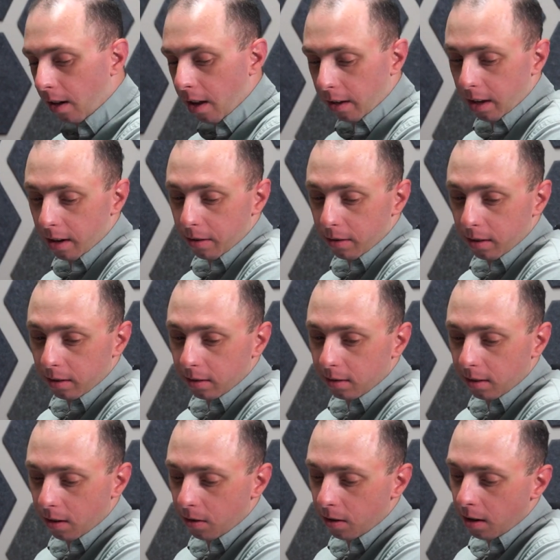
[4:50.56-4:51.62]
and that kind of thing.
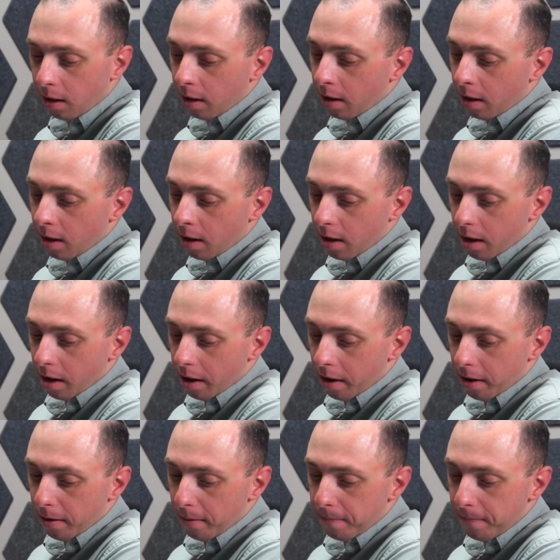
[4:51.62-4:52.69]
So
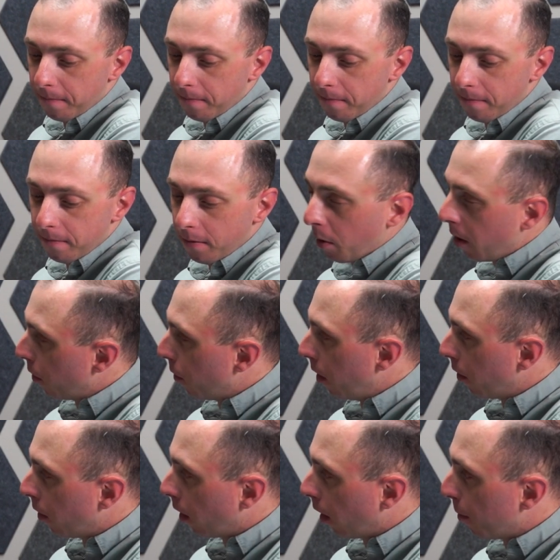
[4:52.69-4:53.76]
we
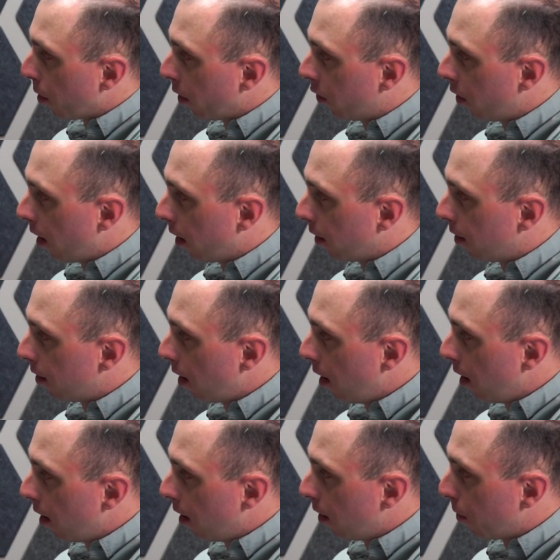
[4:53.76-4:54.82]
really appreciate it,
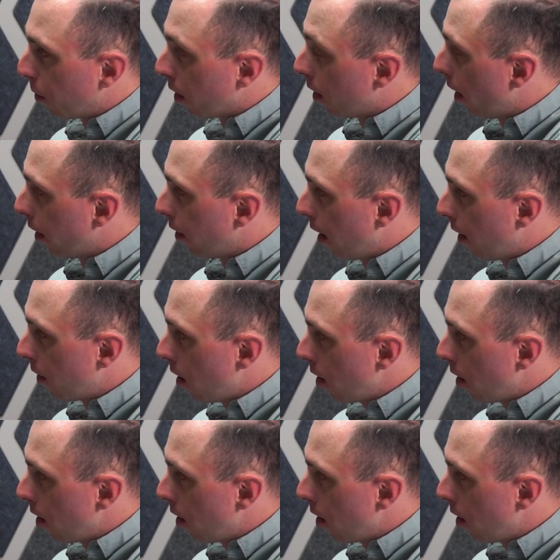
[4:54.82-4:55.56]
and we're glad to have an